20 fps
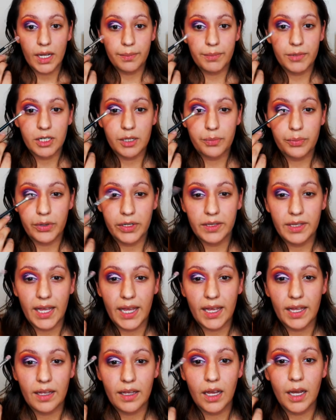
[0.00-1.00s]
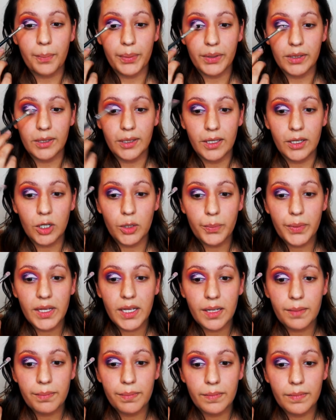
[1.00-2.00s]
I'm going to bring that up a little
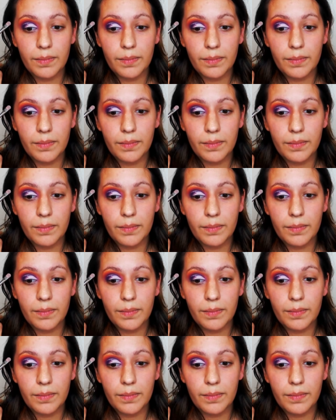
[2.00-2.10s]
bit.